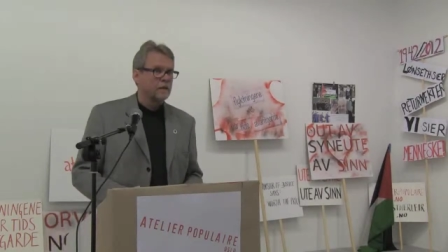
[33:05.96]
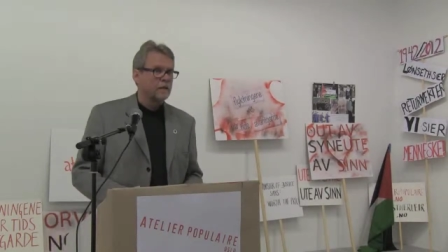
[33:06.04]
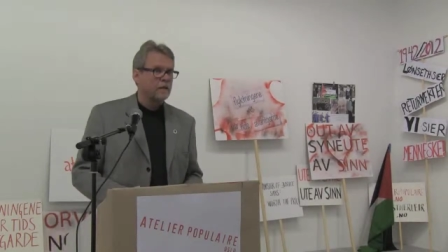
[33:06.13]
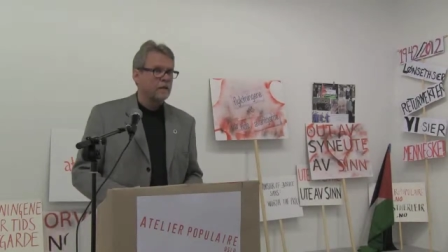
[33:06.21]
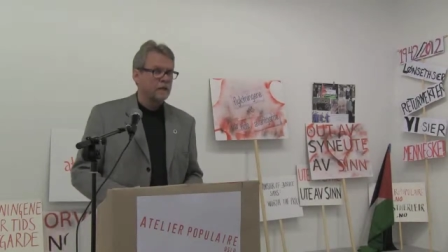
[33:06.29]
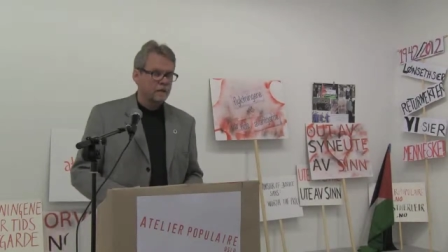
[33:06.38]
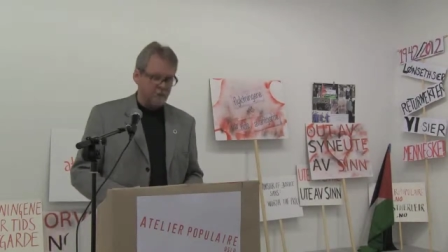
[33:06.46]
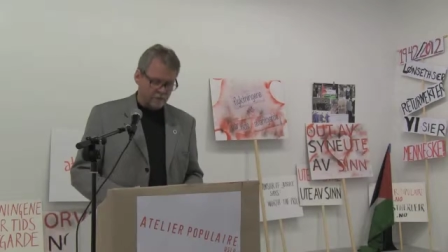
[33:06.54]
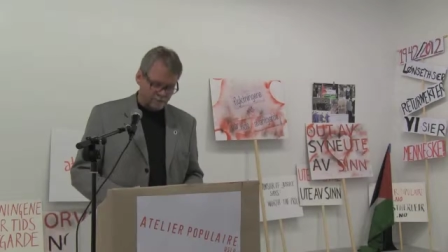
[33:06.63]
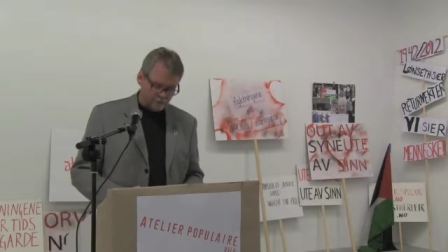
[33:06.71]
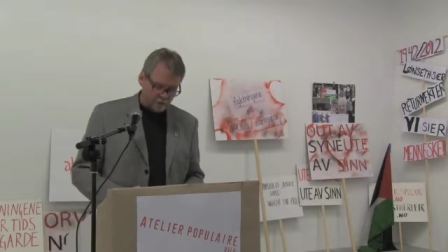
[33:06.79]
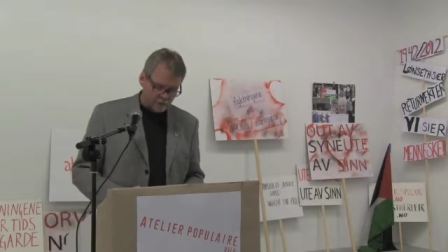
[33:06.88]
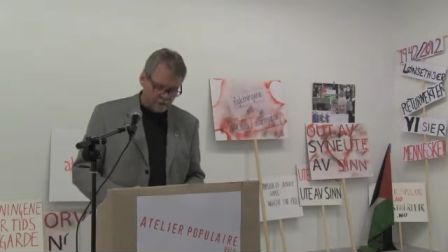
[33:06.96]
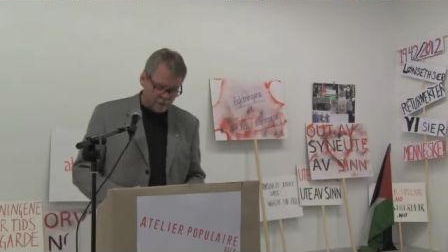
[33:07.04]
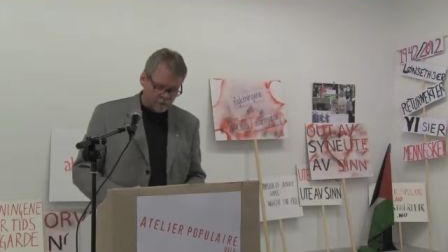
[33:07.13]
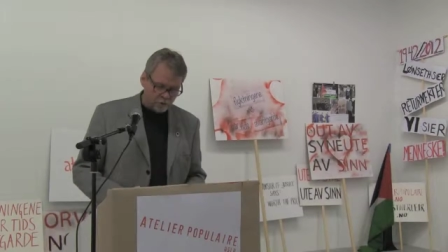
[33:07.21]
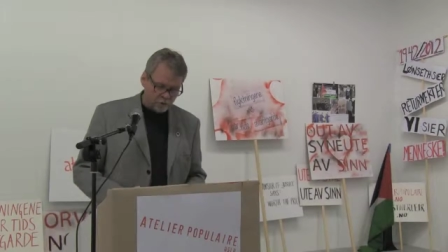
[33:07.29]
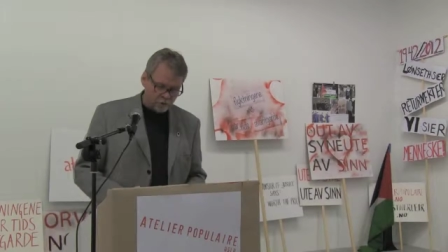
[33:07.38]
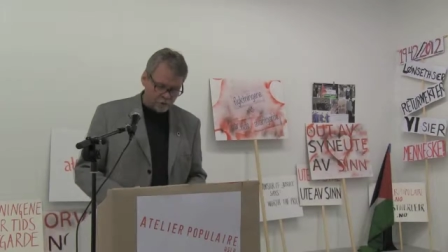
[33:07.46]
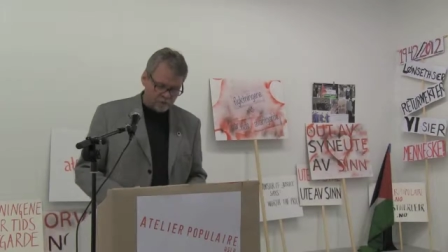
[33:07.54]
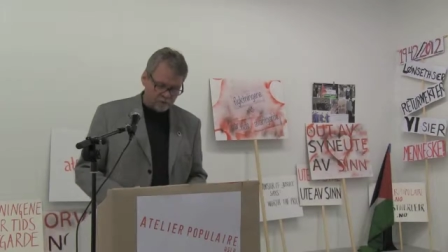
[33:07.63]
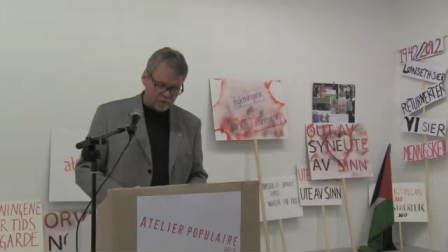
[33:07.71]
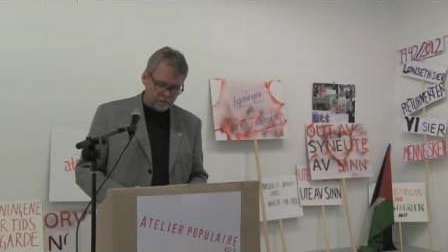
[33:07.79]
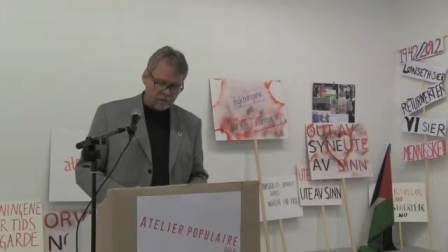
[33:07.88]
Second, the
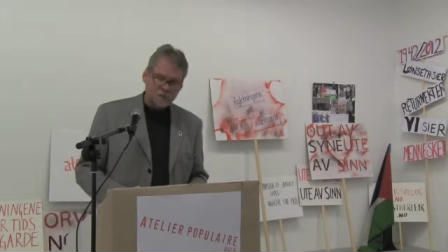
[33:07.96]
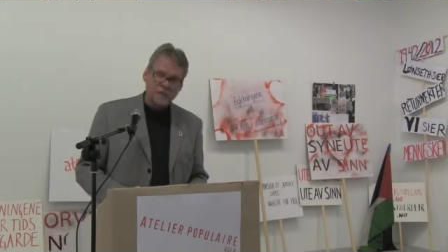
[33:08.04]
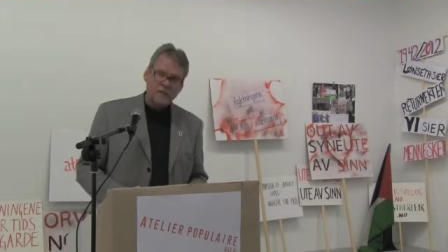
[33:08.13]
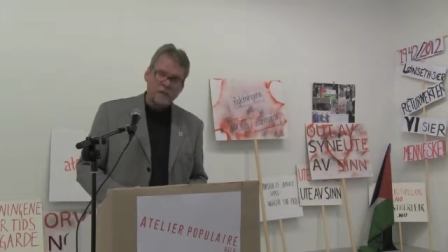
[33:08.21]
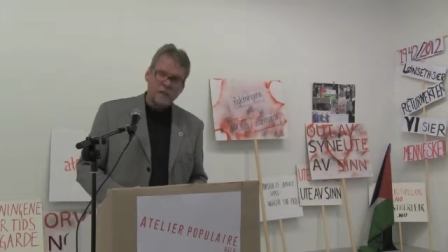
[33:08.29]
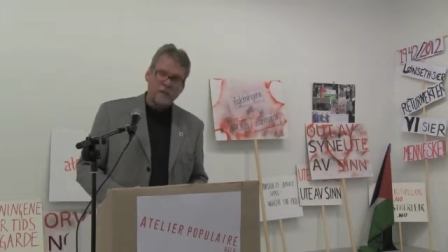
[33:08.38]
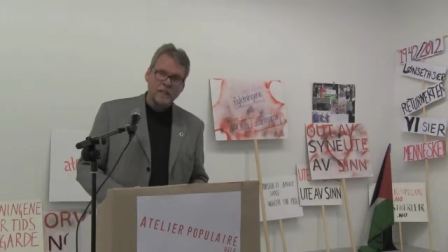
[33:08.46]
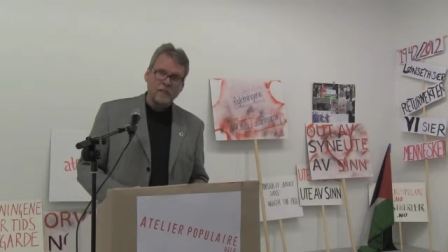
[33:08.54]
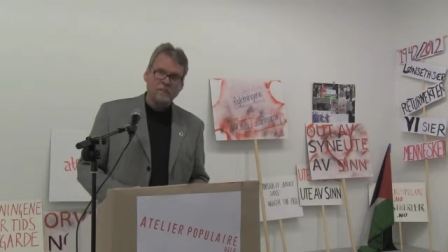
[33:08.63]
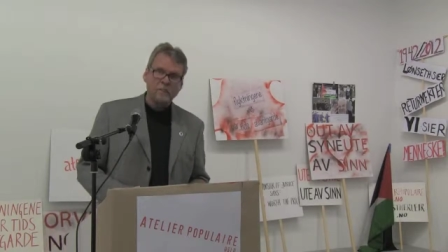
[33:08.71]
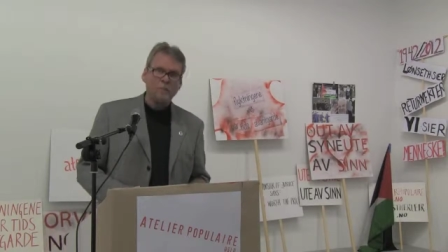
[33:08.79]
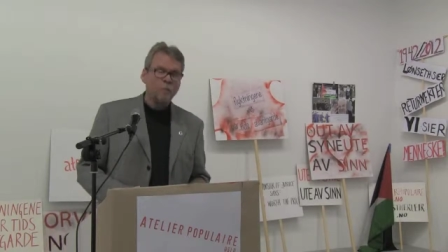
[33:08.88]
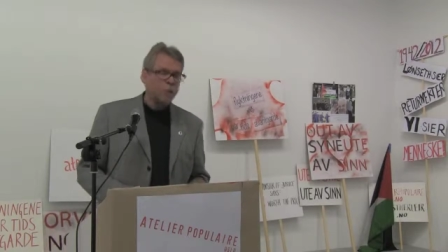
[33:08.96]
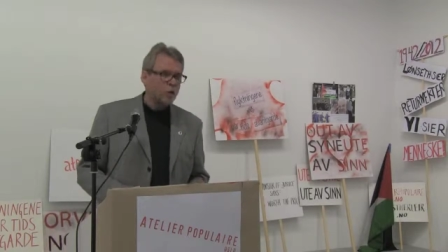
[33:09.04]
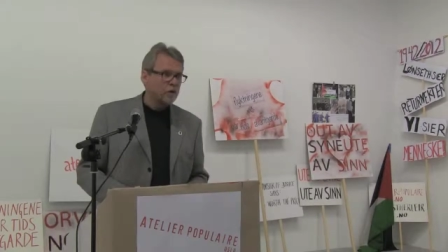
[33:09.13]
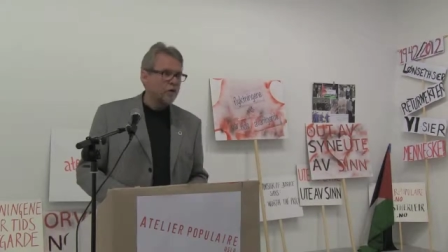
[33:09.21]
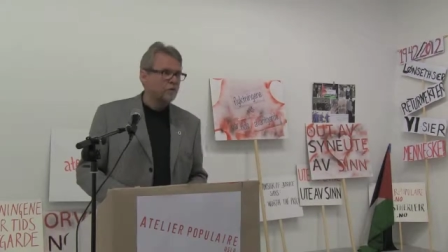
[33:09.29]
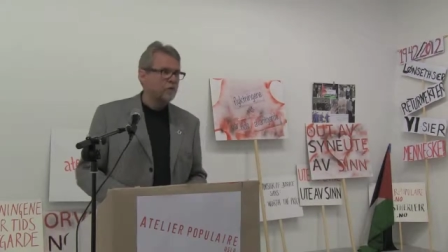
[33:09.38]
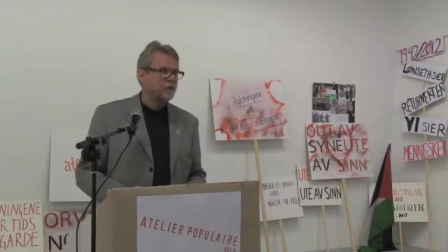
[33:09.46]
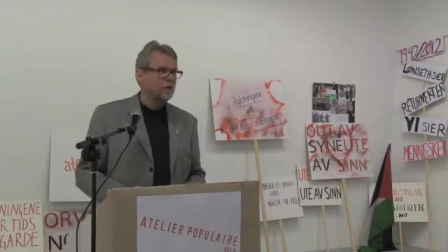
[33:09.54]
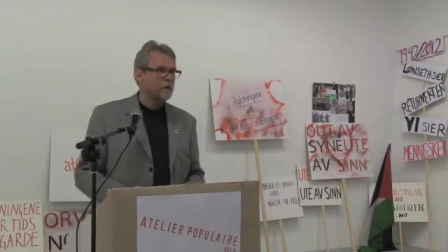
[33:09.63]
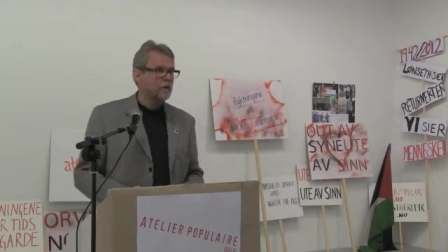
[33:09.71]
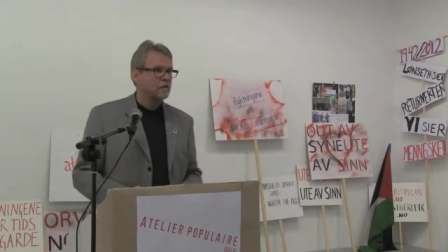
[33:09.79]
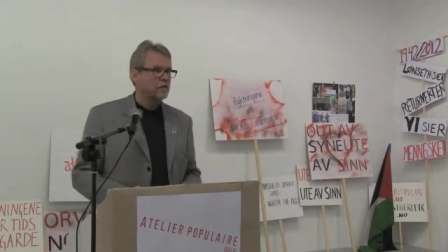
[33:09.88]
US, a little bit more than
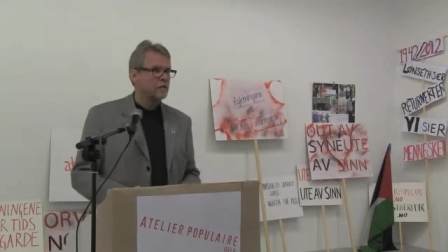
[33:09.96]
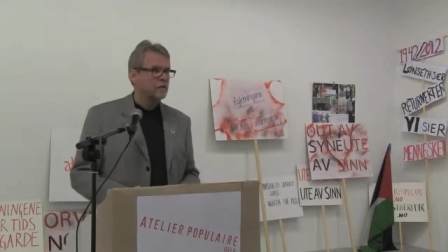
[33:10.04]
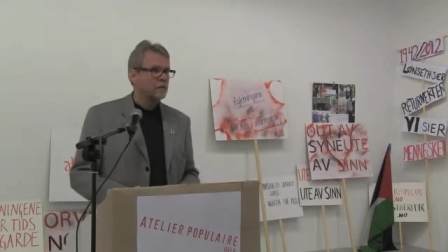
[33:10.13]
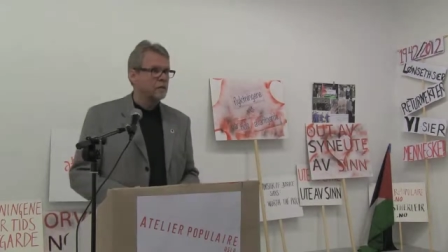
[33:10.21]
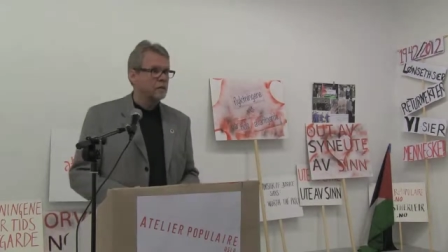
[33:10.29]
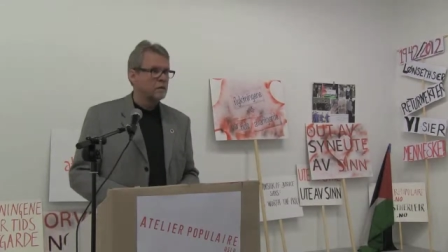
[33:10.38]
50,000.